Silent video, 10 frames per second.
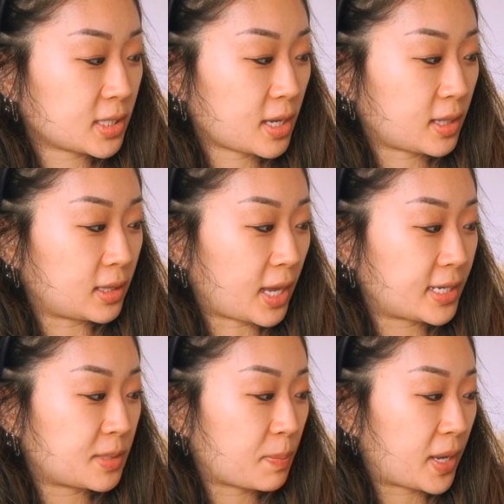a
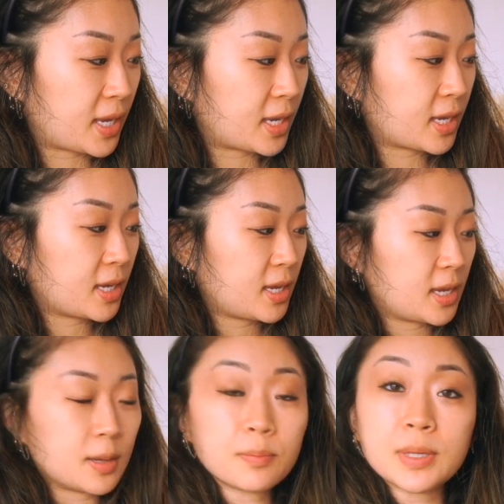light pink
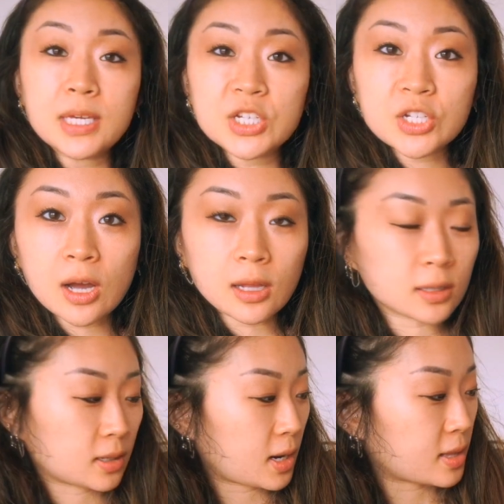peach
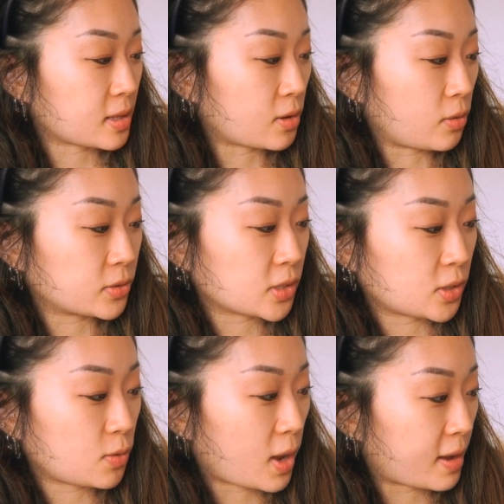color, and then also
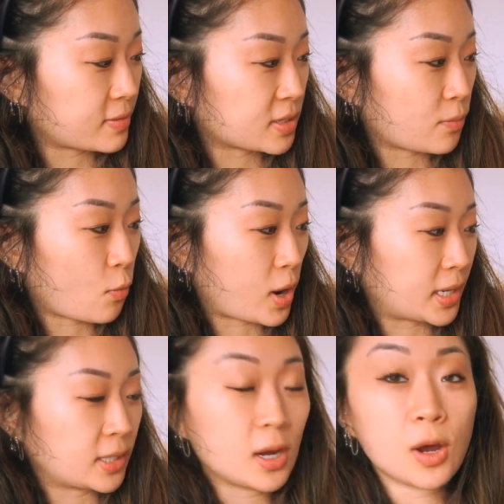you have some
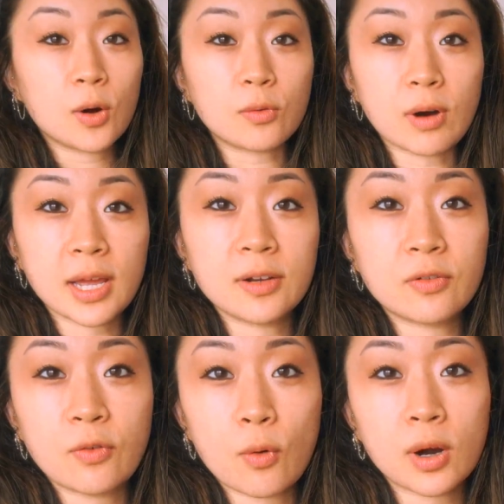wine red
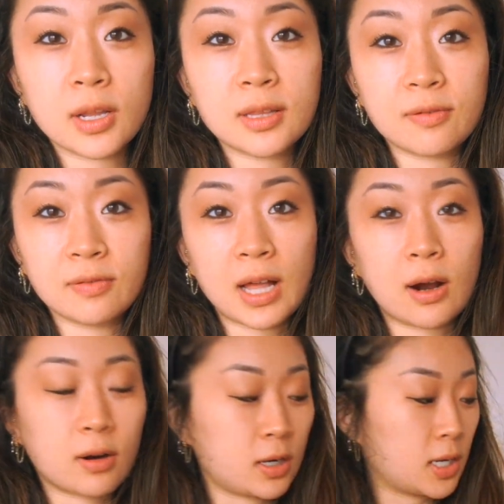for the
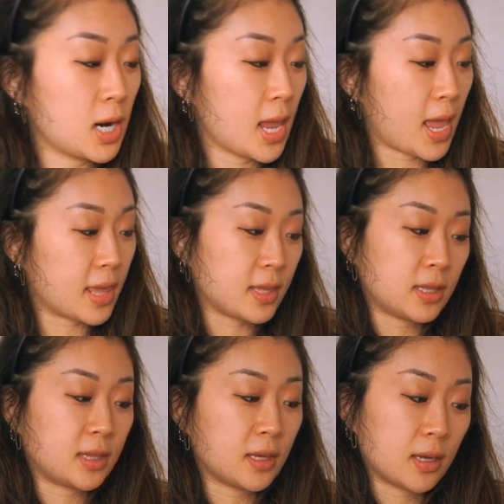flower, and
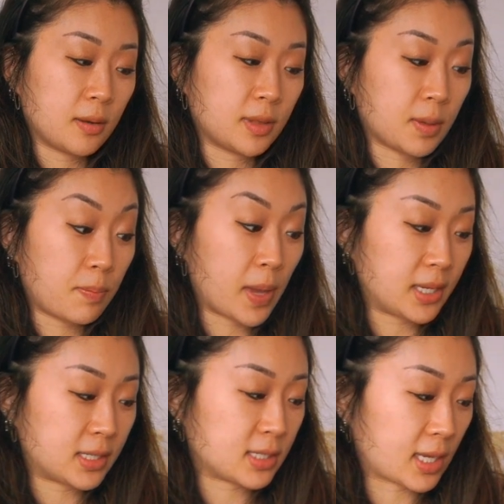then the
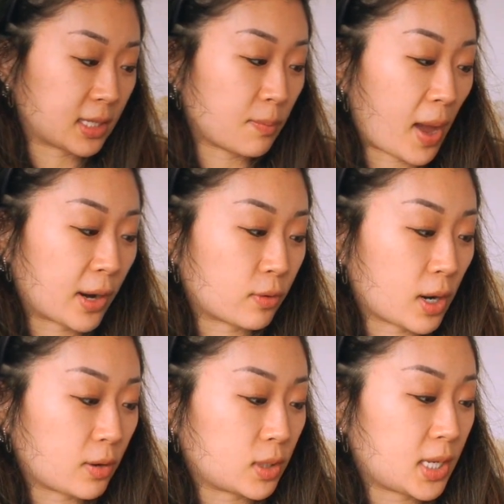base, like the
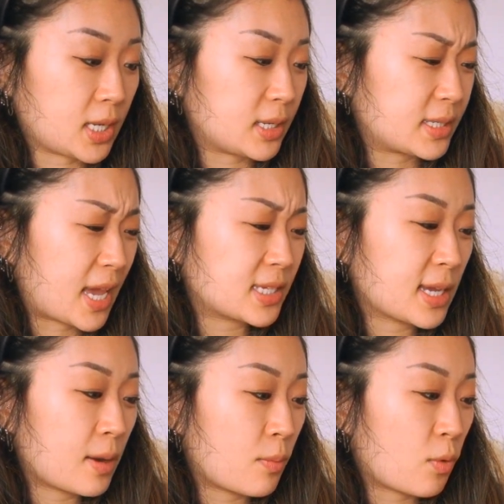background, has
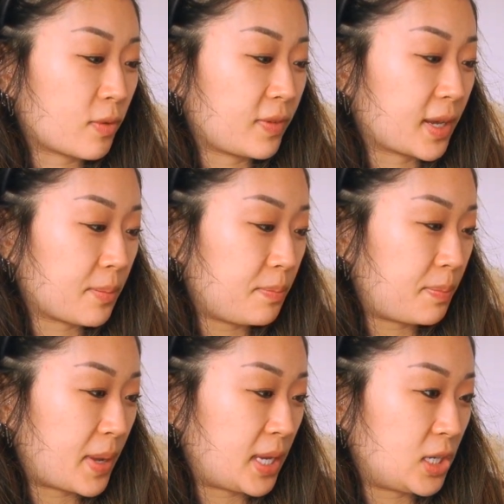like a more of like a
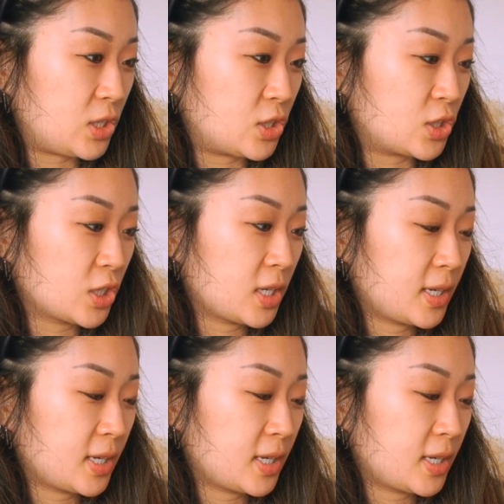beige